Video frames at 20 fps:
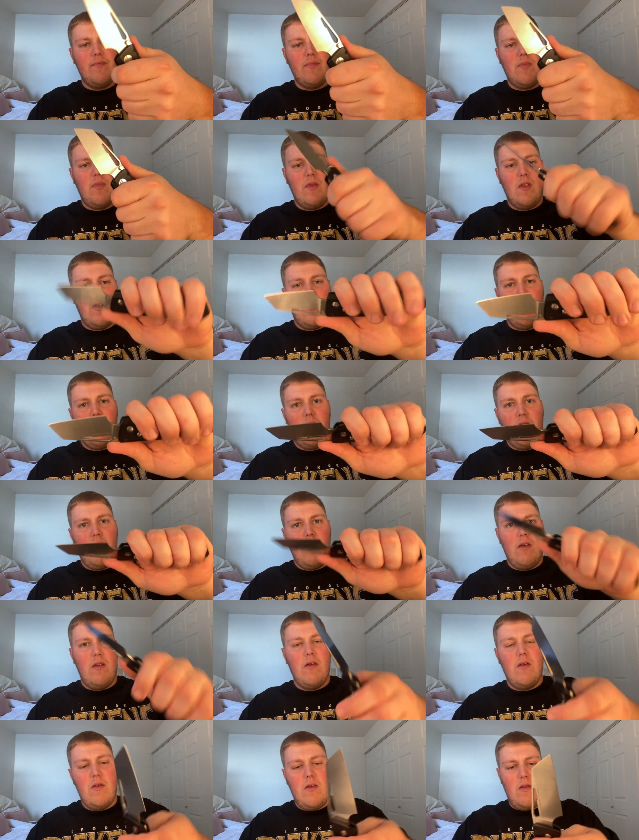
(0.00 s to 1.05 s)

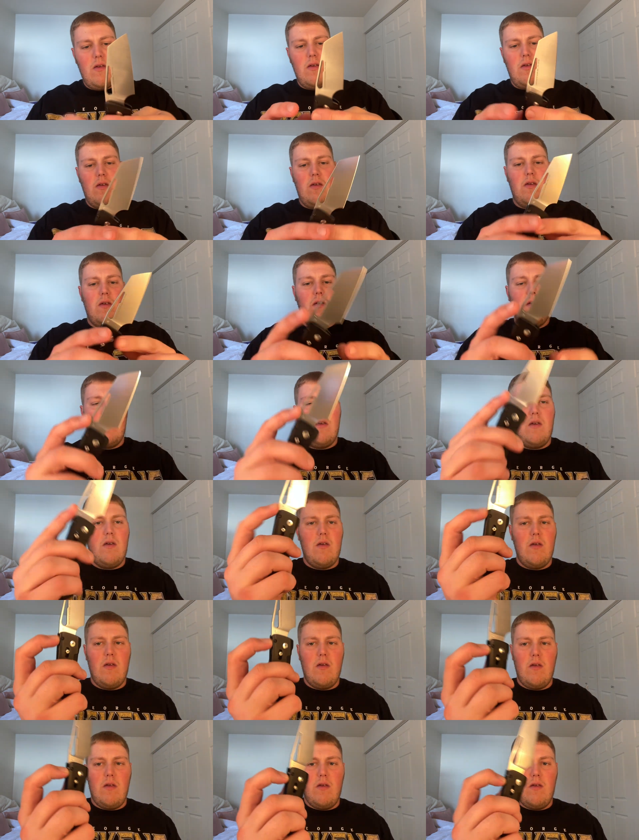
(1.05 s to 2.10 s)

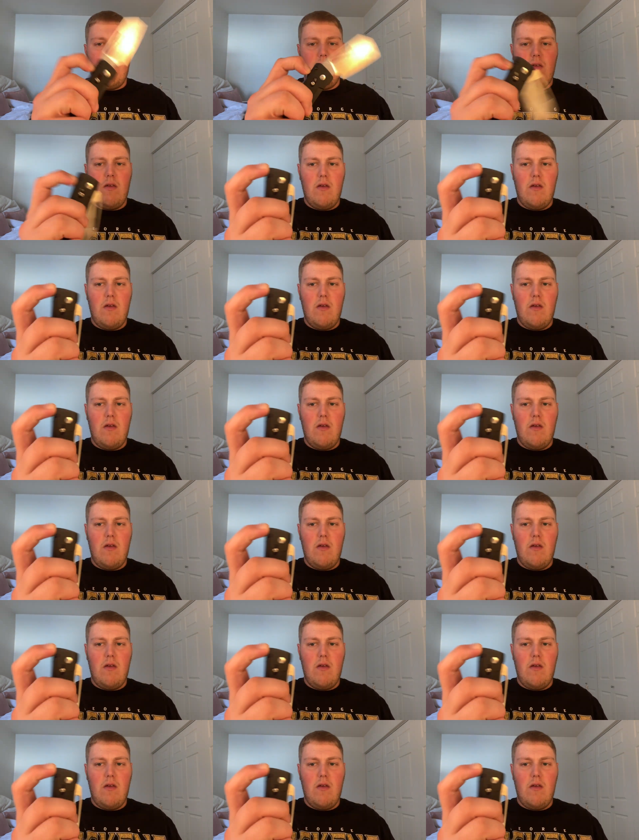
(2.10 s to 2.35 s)
Nothing is said.